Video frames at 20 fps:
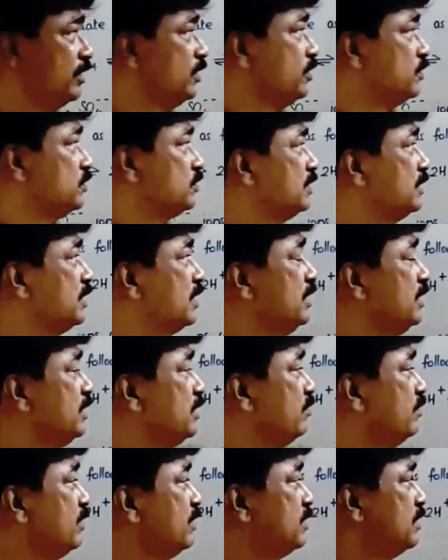So in a
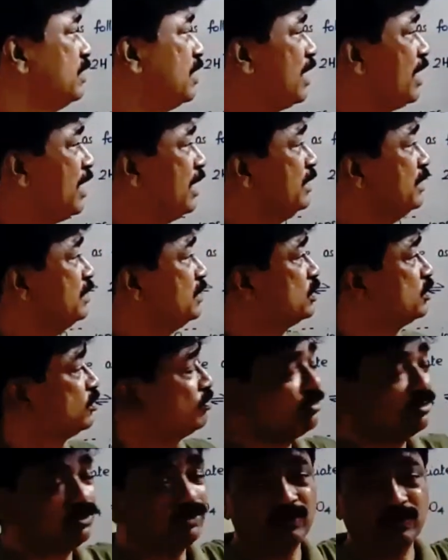liquid the ions
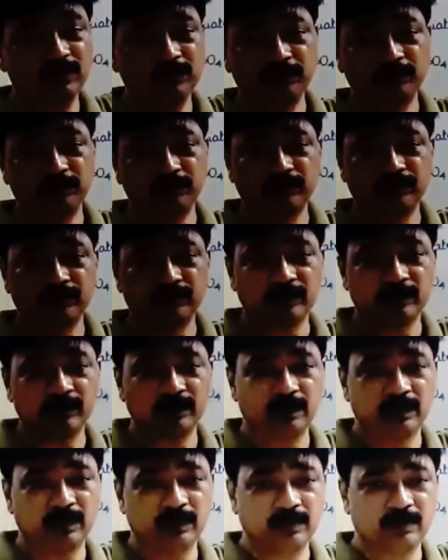flow,
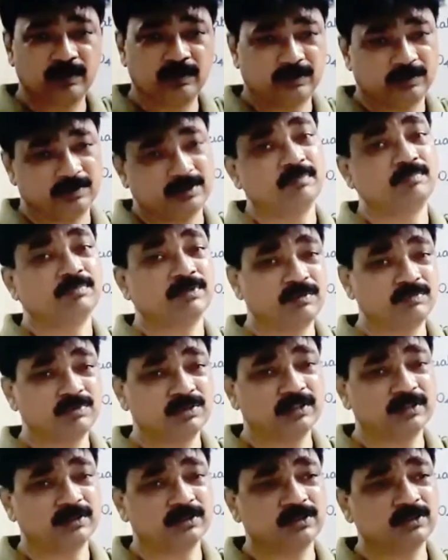sometimes
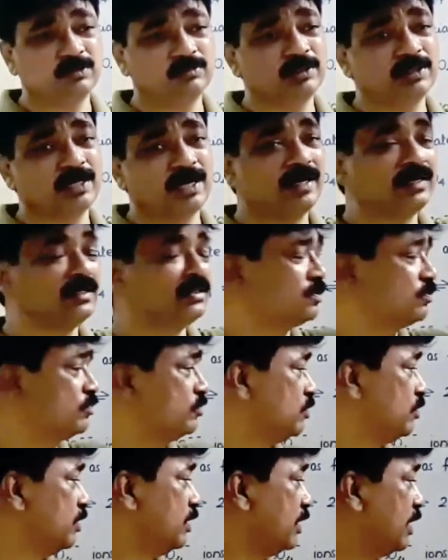electrons, but ions
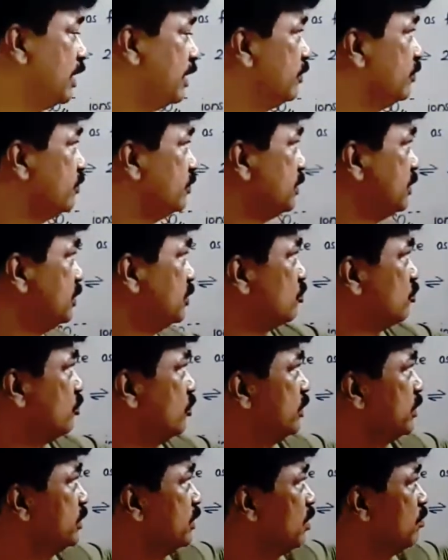flow, and hydrogen is
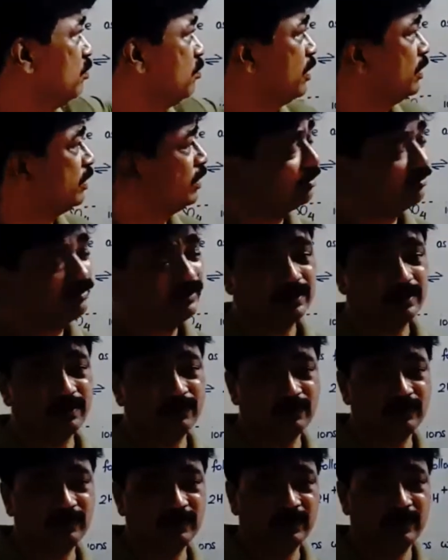flowing the other way around.
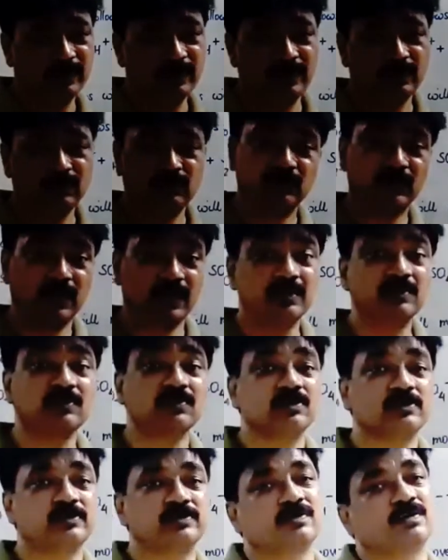So that is
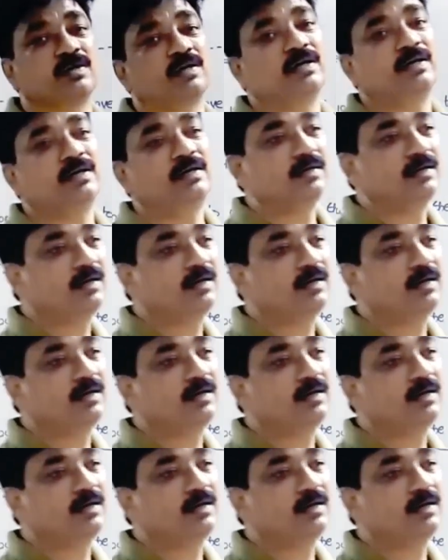also current.